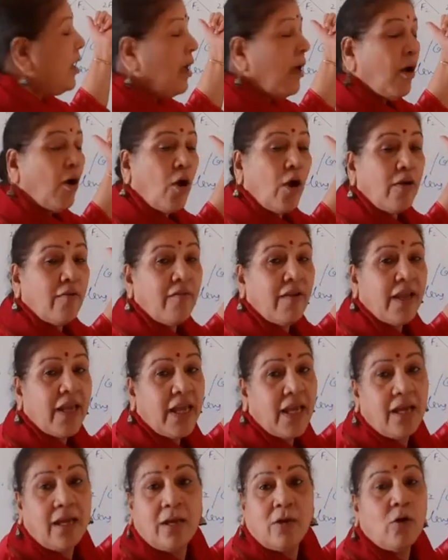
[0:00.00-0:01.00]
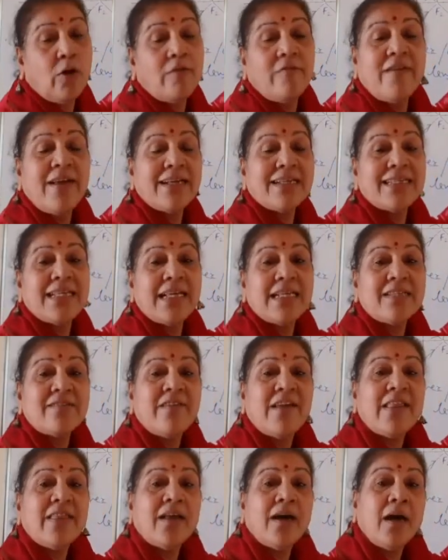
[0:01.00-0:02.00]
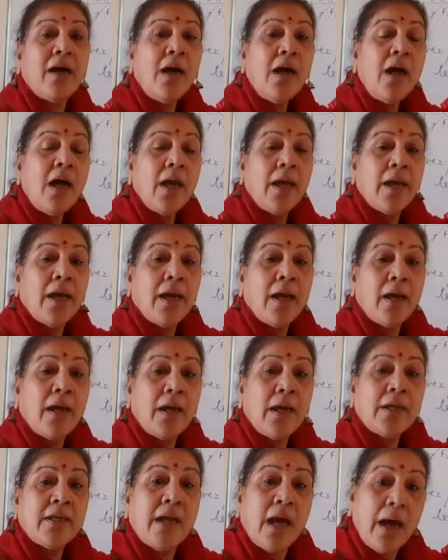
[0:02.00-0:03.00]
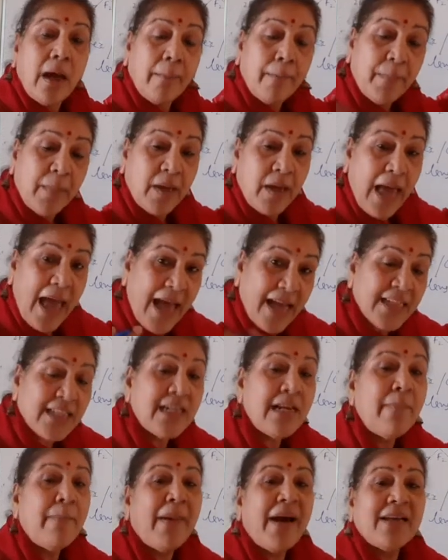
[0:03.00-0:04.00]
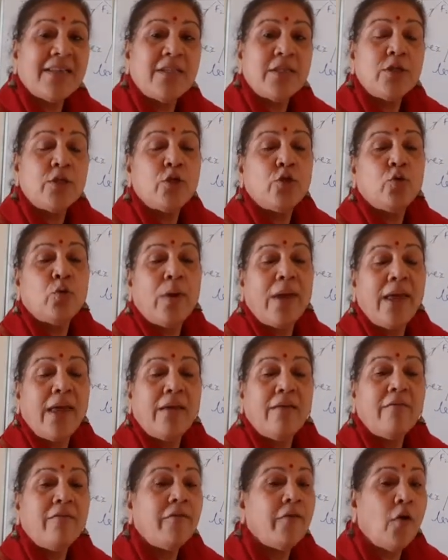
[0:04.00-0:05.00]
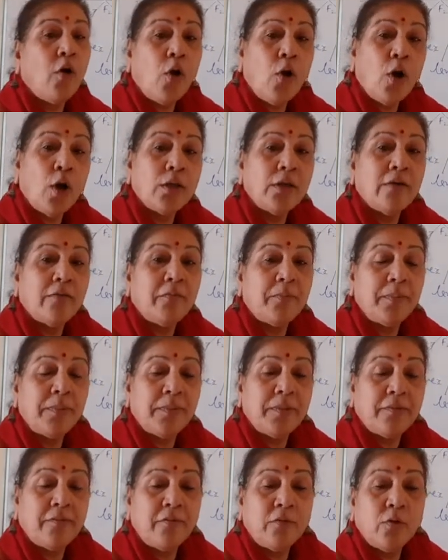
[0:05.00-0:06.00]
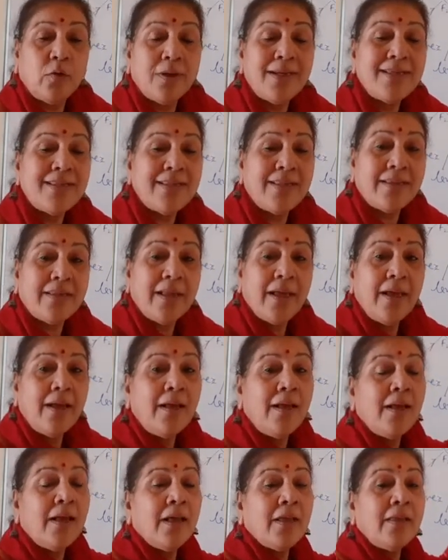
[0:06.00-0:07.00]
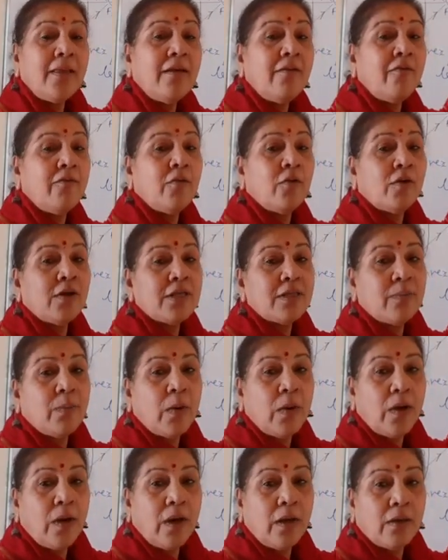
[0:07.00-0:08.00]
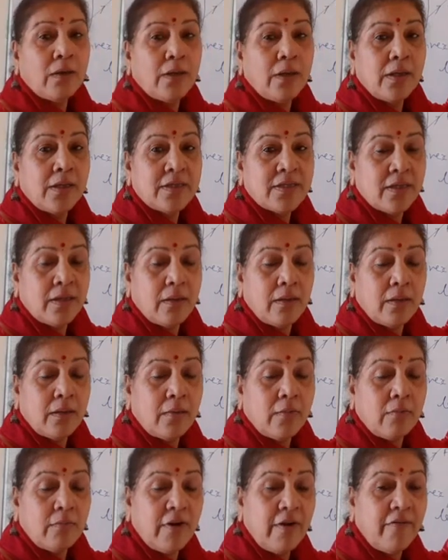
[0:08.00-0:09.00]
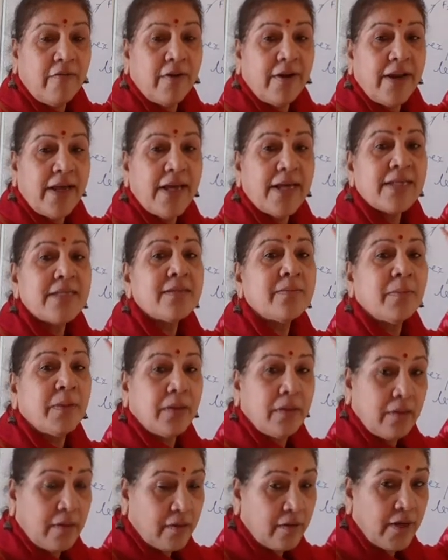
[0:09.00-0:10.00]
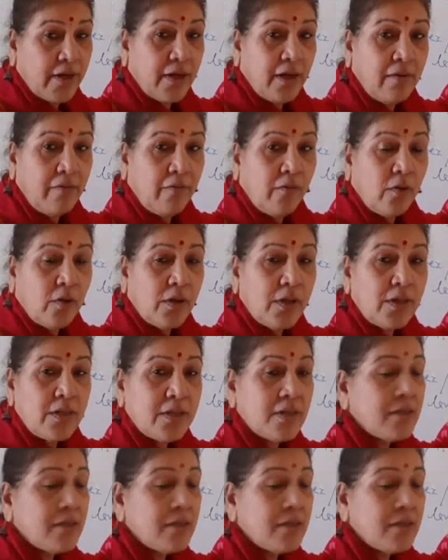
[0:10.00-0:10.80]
convex lens, when it actually passes through F, or the focus is referred as real focus,